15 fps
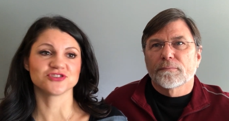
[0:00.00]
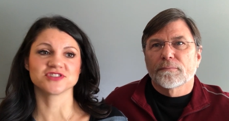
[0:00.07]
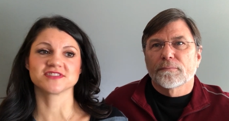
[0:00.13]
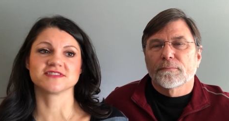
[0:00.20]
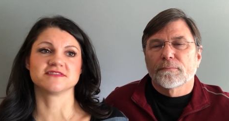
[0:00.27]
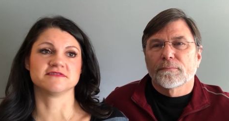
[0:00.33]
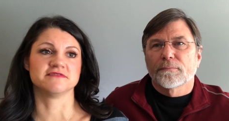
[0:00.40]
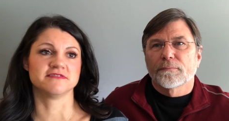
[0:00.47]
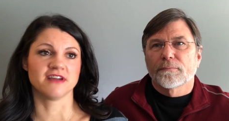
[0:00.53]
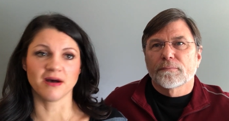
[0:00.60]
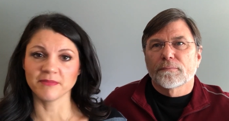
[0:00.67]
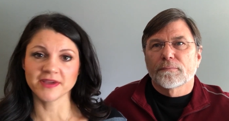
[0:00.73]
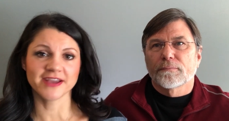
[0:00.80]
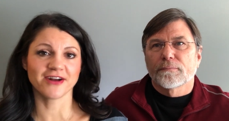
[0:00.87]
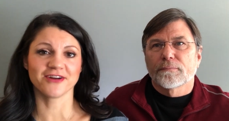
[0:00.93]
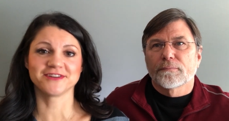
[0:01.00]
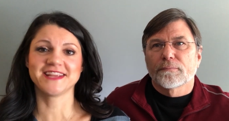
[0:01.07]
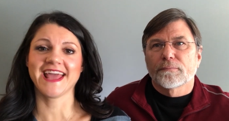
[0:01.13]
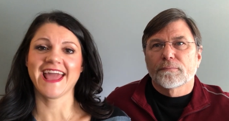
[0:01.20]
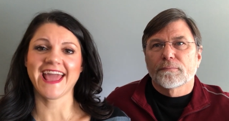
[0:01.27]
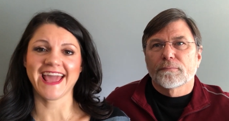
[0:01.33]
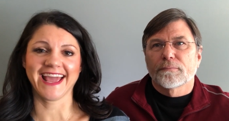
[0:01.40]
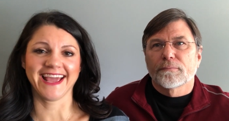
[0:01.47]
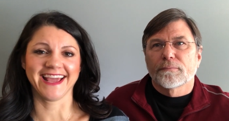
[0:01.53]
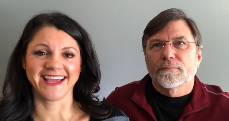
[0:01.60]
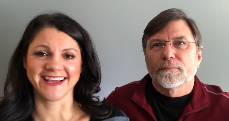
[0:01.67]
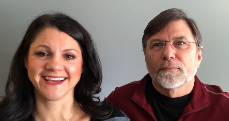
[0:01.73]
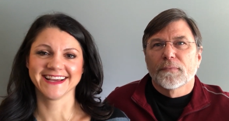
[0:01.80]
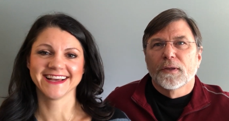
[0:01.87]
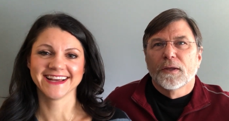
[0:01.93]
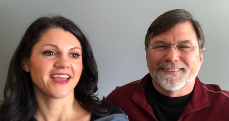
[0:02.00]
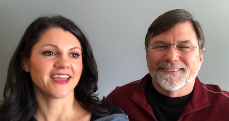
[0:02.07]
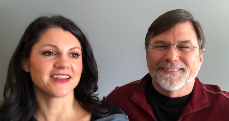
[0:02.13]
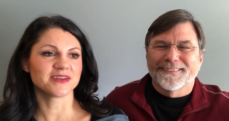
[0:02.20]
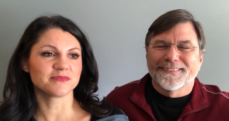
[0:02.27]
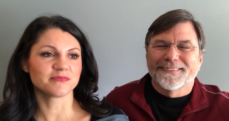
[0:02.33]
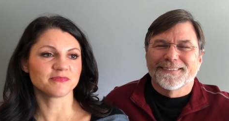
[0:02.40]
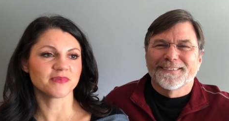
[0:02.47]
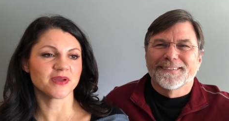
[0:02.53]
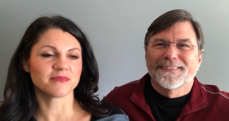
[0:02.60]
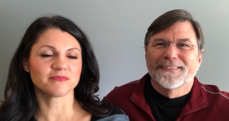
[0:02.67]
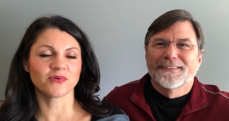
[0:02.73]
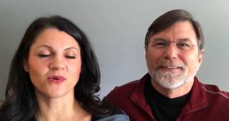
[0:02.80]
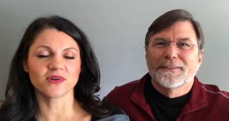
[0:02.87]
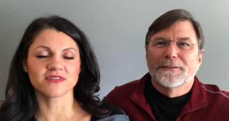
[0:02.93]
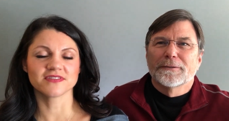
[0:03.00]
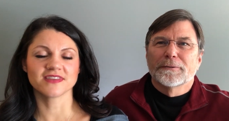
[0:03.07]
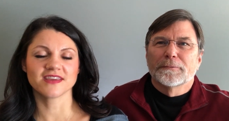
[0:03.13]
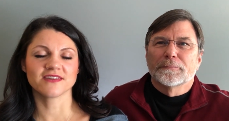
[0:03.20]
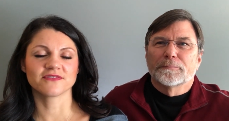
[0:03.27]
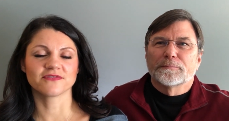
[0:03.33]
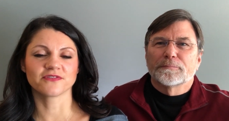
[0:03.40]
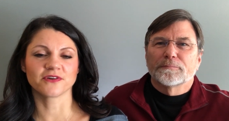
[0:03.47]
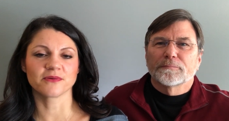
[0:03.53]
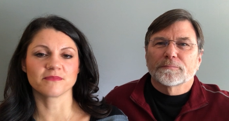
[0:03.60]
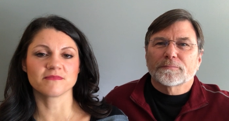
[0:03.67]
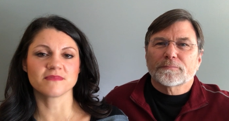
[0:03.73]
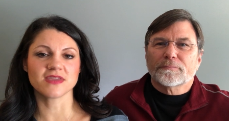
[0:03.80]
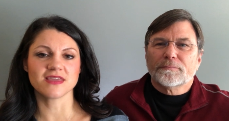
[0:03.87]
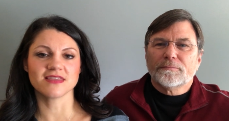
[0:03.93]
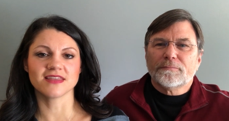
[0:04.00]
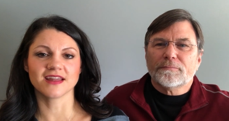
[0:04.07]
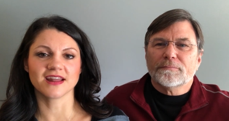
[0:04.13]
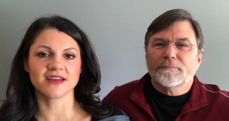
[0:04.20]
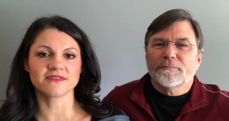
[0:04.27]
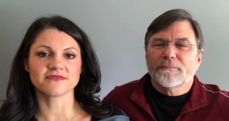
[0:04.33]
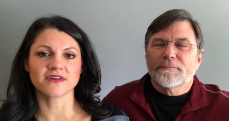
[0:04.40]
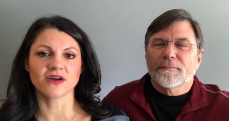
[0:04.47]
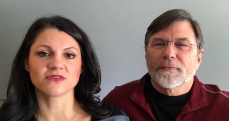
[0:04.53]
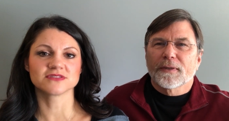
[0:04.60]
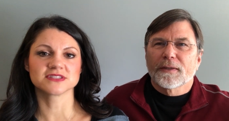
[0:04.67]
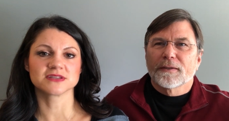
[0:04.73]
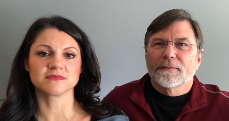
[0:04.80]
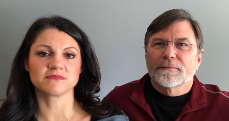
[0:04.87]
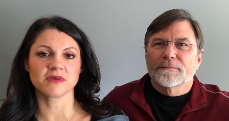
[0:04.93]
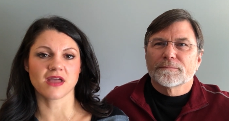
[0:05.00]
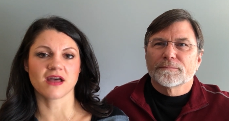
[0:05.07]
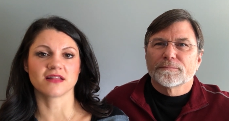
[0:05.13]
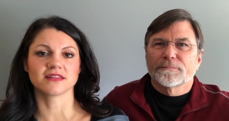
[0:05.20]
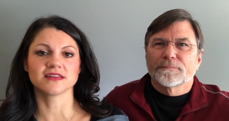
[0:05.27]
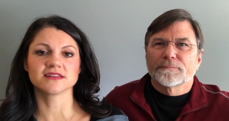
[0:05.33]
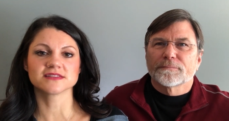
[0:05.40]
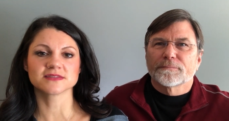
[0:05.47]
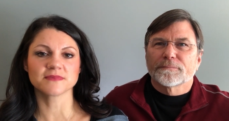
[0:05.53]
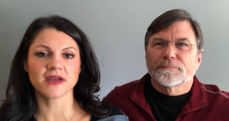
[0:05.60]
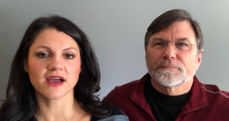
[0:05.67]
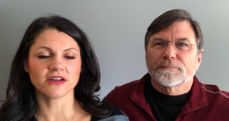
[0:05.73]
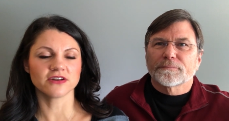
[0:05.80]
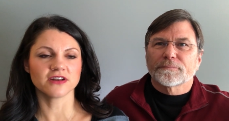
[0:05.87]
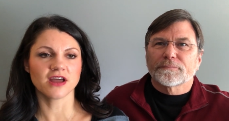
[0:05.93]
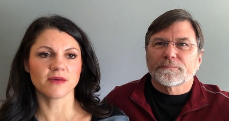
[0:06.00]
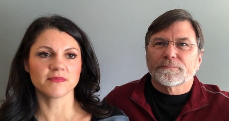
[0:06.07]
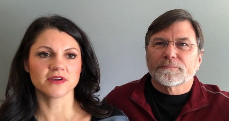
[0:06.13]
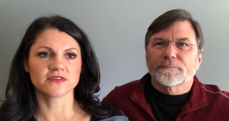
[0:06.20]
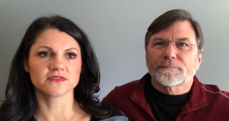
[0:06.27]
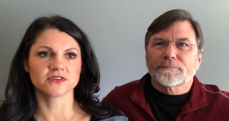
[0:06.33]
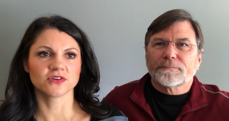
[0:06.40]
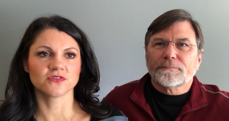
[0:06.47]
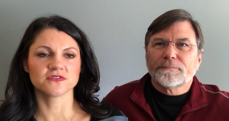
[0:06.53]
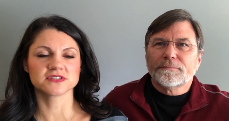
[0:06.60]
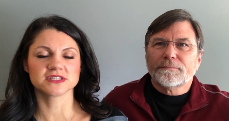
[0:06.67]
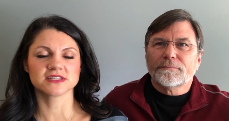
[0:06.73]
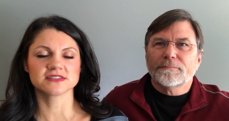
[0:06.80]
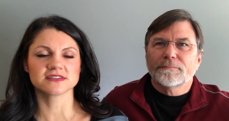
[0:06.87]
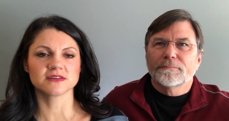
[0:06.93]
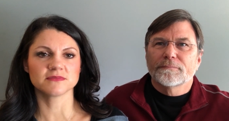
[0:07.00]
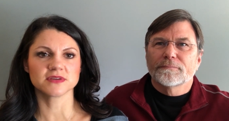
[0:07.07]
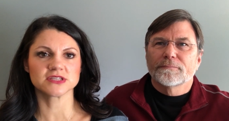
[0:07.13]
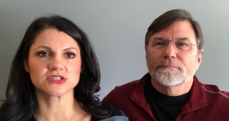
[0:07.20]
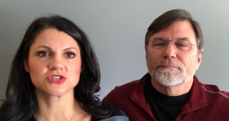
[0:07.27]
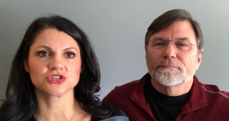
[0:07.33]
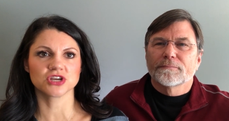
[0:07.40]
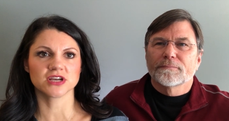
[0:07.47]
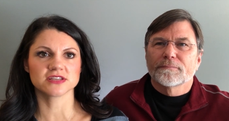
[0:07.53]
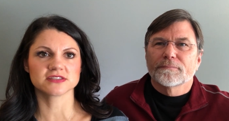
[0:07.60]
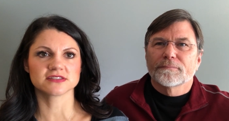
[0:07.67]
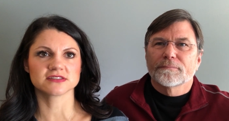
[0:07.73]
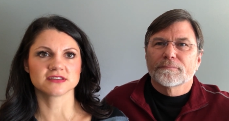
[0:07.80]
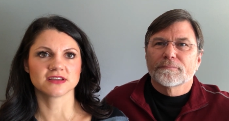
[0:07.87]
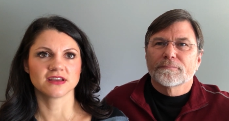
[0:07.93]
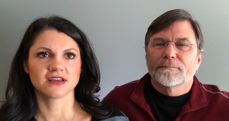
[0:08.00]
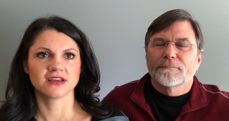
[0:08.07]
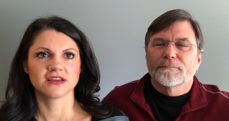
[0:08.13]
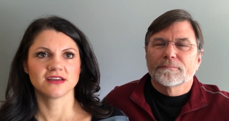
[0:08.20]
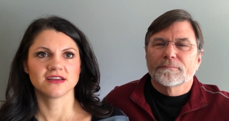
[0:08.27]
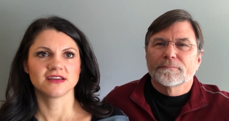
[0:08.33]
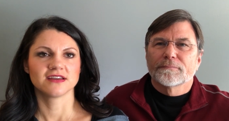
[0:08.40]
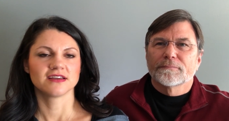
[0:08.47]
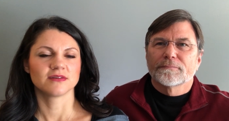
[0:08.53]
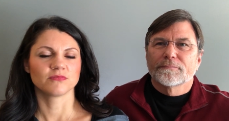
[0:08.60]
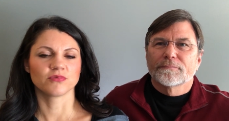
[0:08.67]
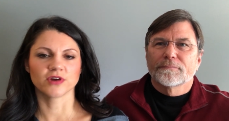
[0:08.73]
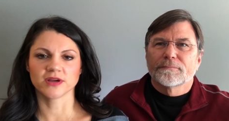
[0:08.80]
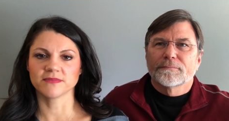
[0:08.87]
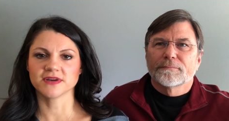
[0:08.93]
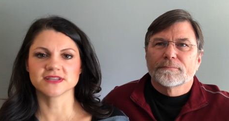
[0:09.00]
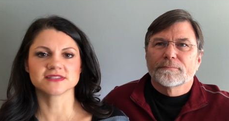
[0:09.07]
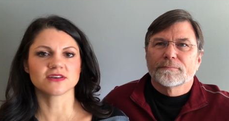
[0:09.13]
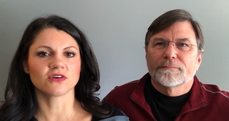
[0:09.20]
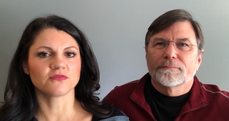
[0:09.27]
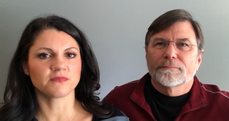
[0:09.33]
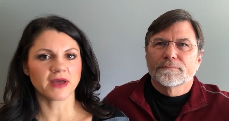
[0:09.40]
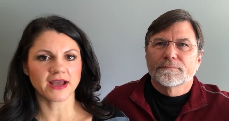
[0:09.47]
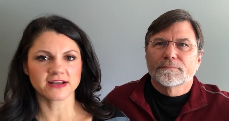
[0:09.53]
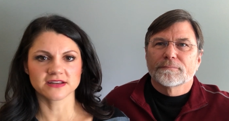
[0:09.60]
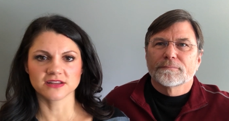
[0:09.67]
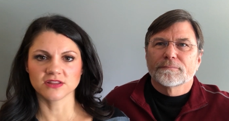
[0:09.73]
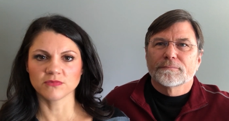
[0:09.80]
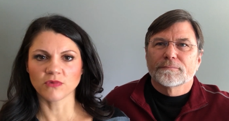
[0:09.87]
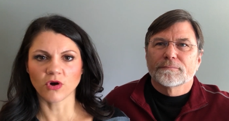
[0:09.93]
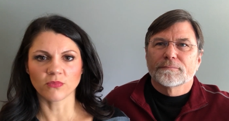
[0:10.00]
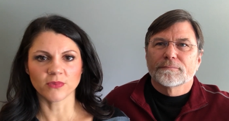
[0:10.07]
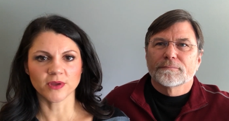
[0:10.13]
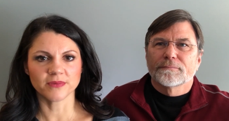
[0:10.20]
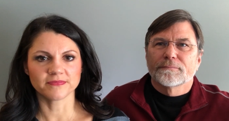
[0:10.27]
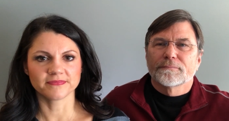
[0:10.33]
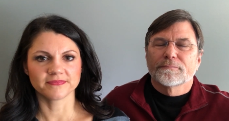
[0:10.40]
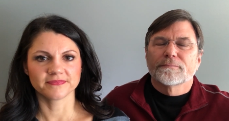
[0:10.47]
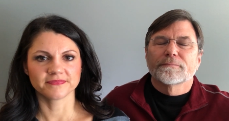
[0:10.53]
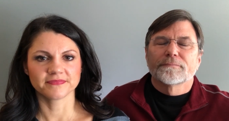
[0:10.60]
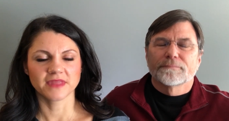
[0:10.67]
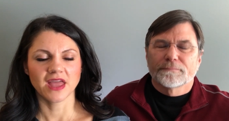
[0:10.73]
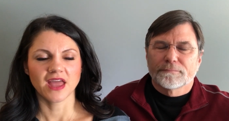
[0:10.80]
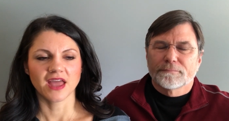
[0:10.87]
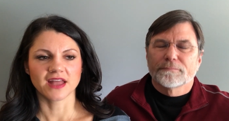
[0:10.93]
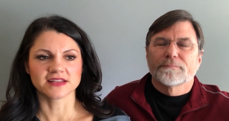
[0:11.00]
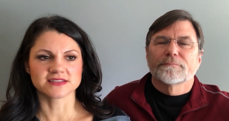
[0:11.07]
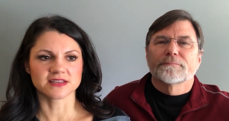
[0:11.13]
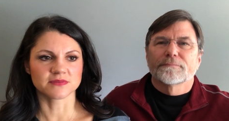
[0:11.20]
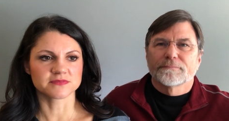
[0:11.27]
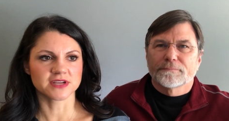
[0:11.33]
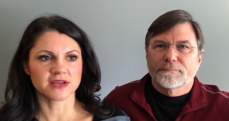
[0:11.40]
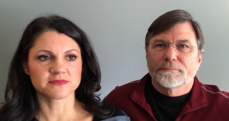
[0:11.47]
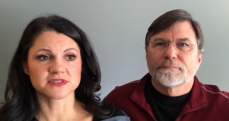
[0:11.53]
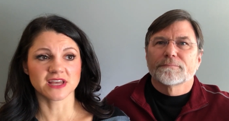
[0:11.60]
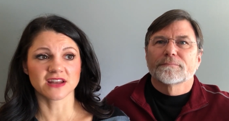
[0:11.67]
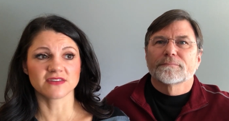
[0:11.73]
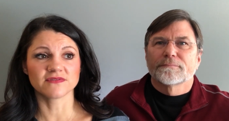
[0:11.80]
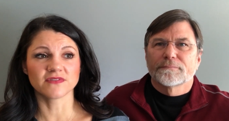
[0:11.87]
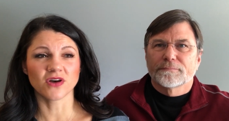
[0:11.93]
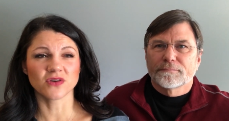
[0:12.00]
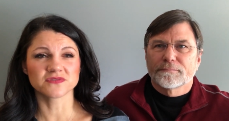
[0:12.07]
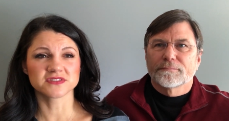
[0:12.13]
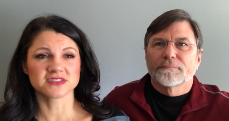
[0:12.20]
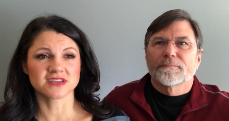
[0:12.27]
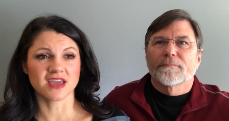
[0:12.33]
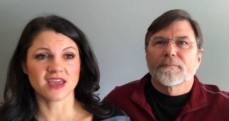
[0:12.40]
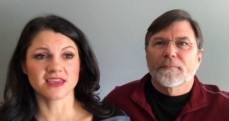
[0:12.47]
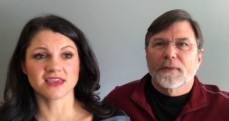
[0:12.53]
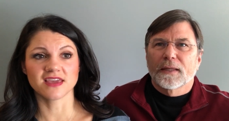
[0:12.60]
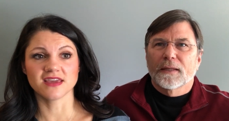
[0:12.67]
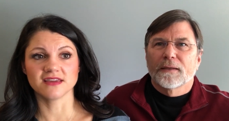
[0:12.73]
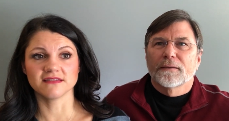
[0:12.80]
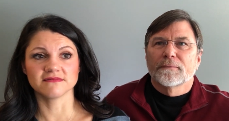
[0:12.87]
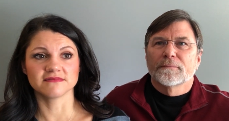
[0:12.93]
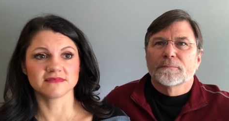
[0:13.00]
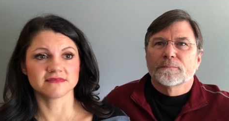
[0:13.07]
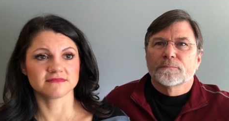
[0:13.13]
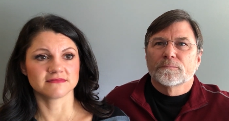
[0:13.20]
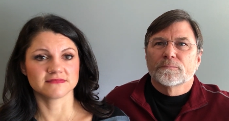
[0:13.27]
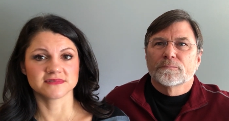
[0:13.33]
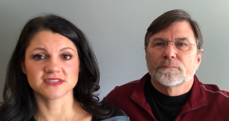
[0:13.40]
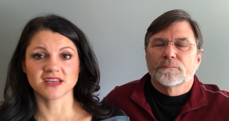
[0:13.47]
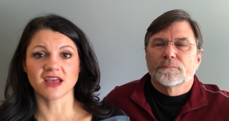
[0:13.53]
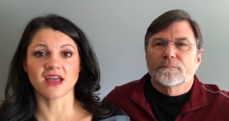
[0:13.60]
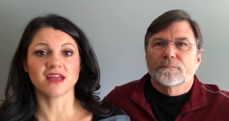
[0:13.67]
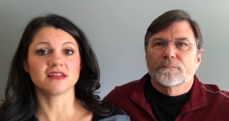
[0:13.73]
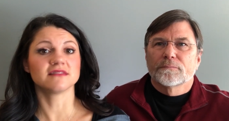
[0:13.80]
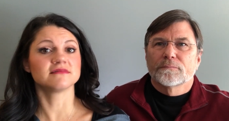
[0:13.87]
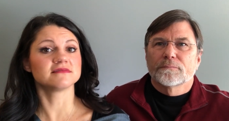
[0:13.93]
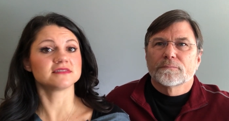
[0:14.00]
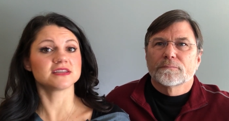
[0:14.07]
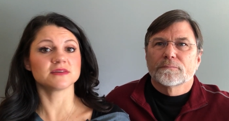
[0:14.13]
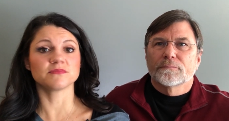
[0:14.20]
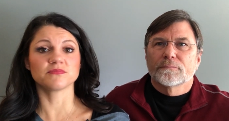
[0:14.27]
Speaker 1: and just numbing our day. And an important thing for me that I found to balance my autonomic nervous system is just bring myself back into the moment. And sometimes that involves taking 10